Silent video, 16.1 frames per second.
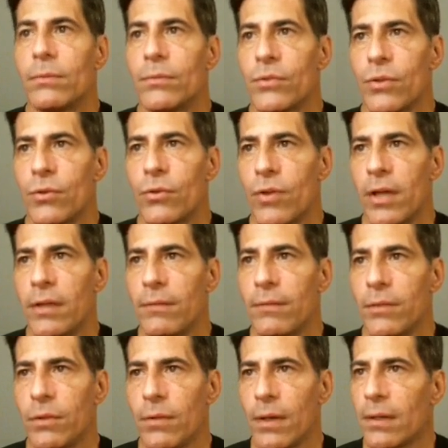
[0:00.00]
So trading
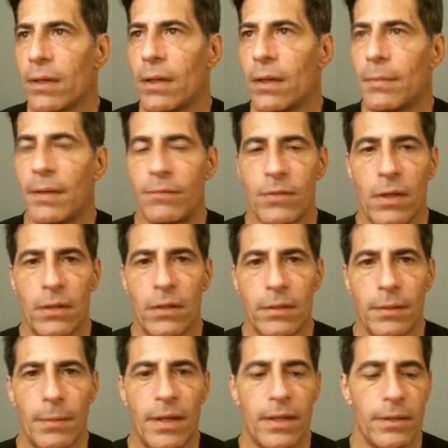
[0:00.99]
view dot com, I've talked
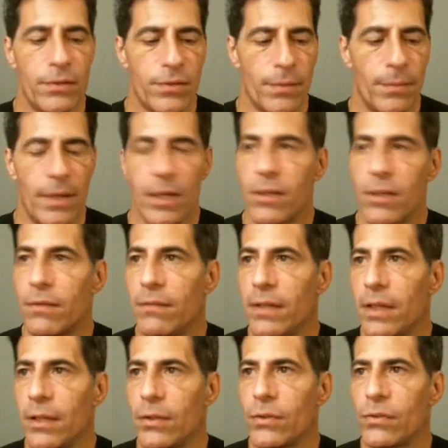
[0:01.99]
about it in some of my other
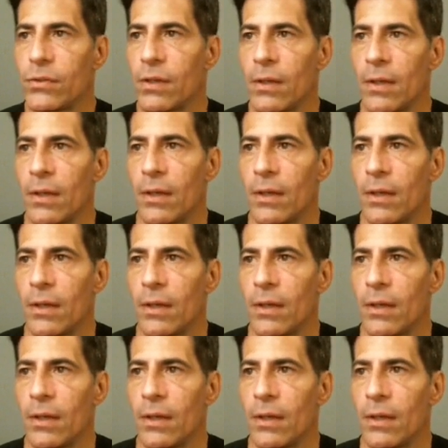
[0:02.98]
videos.